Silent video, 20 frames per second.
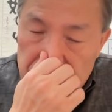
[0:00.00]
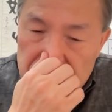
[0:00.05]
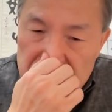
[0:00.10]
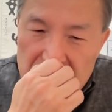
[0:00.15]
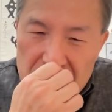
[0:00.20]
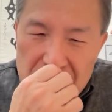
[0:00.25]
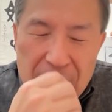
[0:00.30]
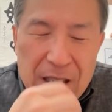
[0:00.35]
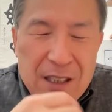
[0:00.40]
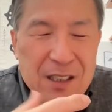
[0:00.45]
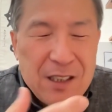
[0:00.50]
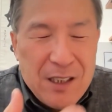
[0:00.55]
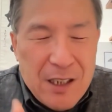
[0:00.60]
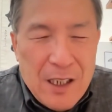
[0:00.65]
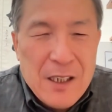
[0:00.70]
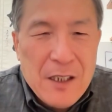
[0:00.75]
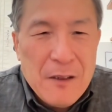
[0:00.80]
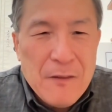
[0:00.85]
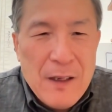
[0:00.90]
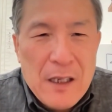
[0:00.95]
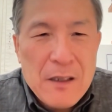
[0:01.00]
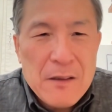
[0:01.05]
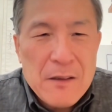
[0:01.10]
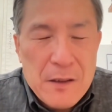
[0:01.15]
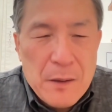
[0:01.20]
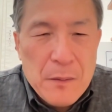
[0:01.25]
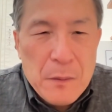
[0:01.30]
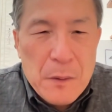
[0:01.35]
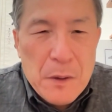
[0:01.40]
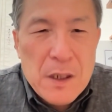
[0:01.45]
that's kind of how
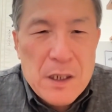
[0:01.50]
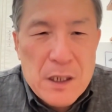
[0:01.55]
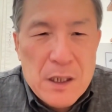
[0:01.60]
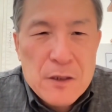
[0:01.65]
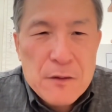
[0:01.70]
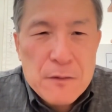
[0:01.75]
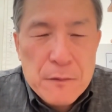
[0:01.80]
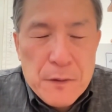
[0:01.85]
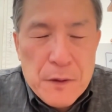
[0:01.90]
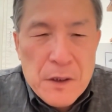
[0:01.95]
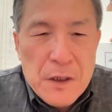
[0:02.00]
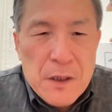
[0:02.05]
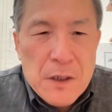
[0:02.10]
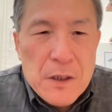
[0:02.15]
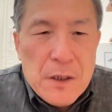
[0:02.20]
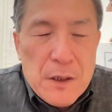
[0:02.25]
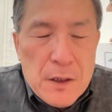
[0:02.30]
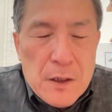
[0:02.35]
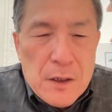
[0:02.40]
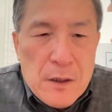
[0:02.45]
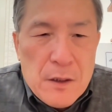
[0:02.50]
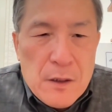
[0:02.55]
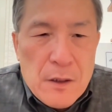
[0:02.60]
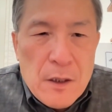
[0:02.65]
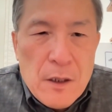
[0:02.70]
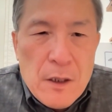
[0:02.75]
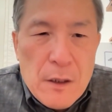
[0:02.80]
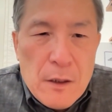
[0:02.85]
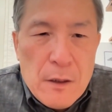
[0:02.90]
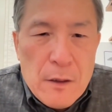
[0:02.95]
it works for
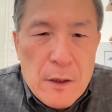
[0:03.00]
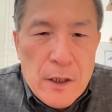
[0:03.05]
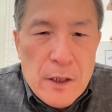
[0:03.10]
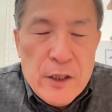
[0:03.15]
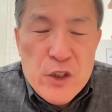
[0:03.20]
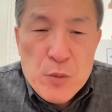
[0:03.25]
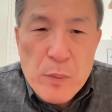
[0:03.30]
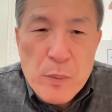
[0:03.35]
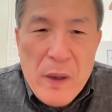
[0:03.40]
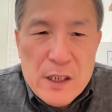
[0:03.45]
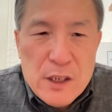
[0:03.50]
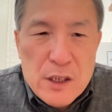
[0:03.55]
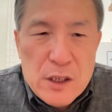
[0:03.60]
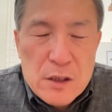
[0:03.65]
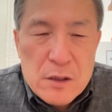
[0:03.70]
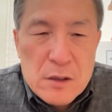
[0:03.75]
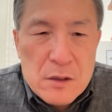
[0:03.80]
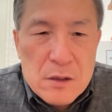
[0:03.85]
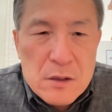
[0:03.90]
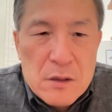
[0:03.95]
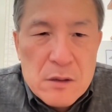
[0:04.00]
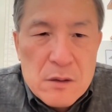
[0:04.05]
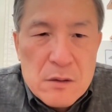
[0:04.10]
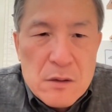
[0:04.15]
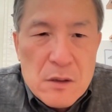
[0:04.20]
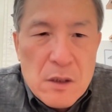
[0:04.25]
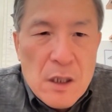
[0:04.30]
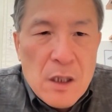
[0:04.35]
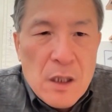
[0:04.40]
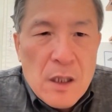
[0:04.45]
inspection
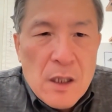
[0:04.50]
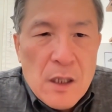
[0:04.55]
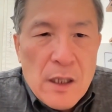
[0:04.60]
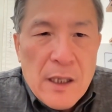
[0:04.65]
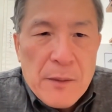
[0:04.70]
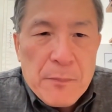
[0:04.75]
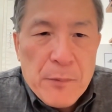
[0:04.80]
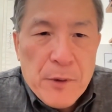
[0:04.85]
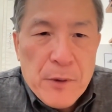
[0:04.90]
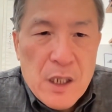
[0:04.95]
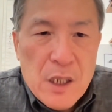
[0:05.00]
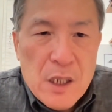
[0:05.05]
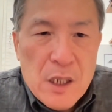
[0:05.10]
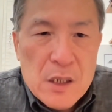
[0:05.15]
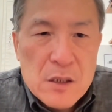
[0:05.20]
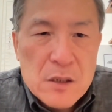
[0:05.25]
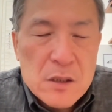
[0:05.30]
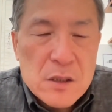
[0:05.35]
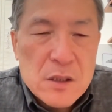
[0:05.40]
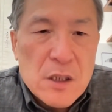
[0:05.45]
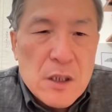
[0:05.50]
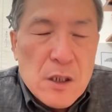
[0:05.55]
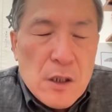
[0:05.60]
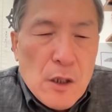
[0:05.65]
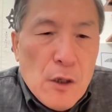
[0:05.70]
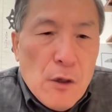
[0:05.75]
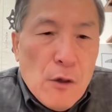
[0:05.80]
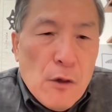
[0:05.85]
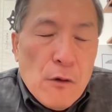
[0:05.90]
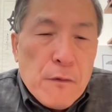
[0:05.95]
applications.
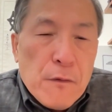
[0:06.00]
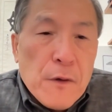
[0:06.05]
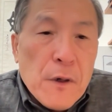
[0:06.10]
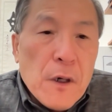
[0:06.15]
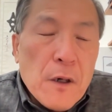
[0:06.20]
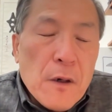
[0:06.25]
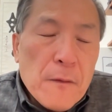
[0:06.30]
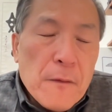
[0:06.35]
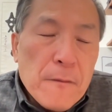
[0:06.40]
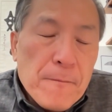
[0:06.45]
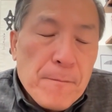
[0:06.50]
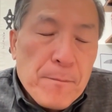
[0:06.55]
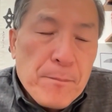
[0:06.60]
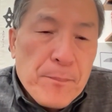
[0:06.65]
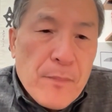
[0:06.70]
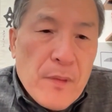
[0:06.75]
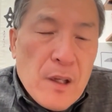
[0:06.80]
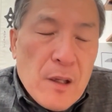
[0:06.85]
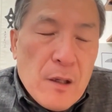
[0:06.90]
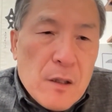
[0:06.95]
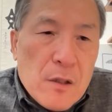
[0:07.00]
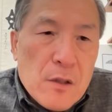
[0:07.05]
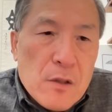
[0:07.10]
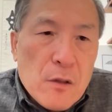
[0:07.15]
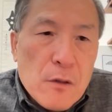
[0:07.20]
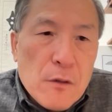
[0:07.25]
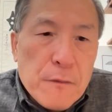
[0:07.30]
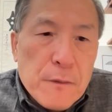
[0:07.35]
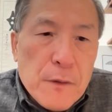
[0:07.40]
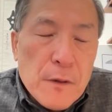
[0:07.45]
For
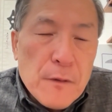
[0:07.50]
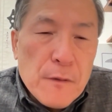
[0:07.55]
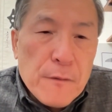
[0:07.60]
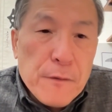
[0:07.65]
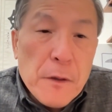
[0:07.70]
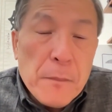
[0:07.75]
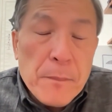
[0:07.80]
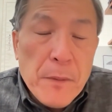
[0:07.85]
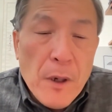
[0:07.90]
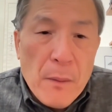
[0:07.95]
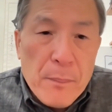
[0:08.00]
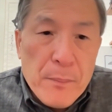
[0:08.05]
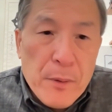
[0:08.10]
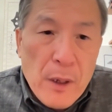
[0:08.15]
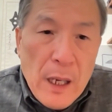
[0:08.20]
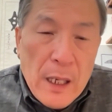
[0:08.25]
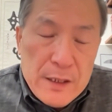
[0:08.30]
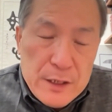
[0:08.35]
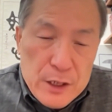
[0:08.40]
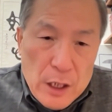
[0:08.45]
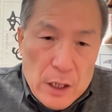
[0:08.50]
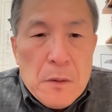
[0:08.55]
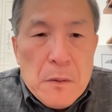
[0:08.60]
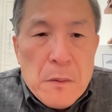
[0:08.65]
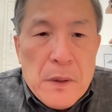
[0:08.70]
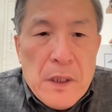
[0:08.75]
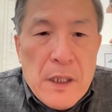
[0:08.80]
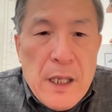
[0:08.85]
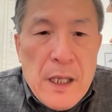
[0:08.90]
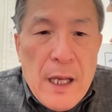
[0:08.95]
for football project,
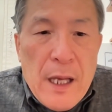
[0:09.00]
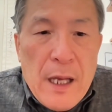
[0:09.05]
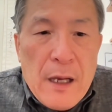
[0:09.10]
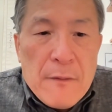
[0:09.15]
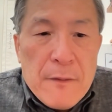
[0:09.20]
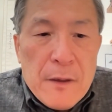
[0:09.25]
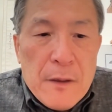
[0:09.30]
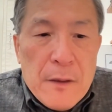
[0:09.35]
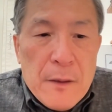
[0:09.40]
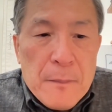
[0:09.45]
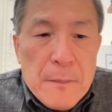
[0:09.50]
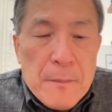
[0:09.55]
we have a